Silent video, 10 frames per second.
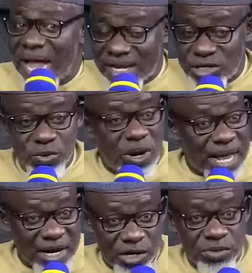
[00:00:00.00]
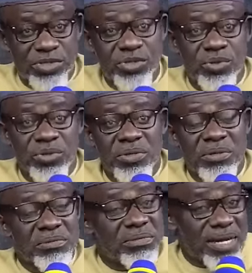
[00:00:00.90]
As you waka come so,
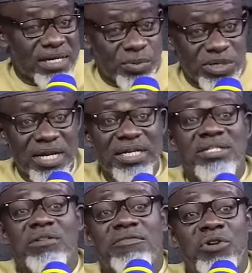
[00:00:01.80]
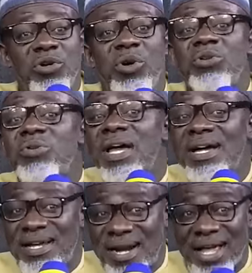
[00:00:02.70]
by the special grace of God, all on a
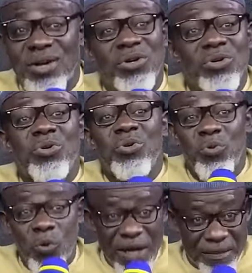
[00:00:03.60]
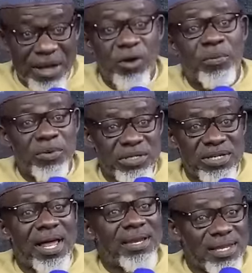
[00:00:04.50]
cry, God could wipe and come out.
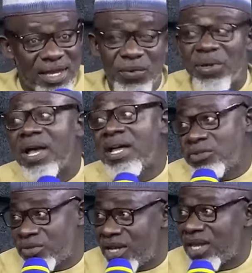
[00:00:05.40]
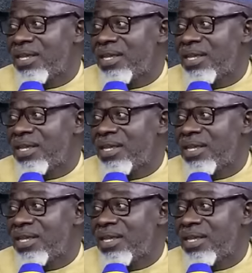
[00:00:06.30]
And here we are today.